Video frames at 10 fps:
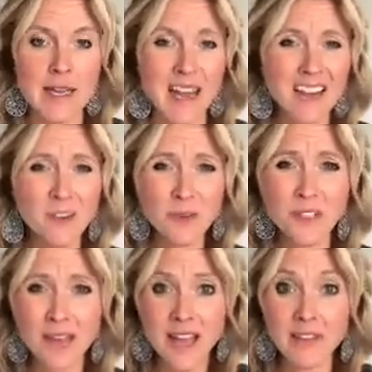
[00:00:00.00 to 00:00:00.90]
I don't want
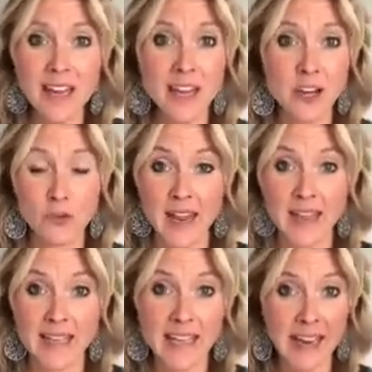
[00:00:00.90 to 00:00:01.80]
you to have any
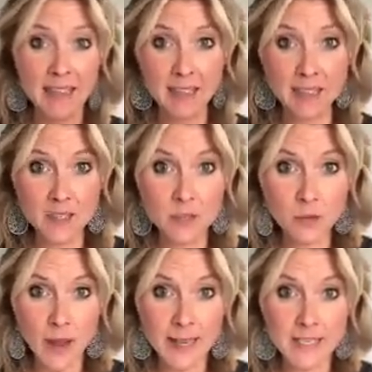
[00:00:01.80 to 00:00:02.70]
great gains in your
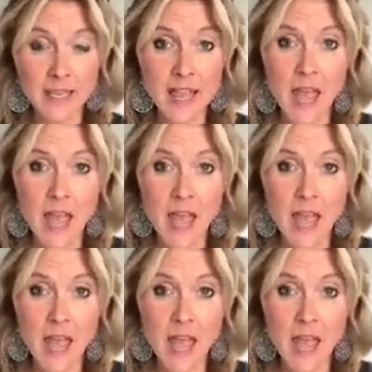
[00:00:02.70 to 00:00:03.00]
weight,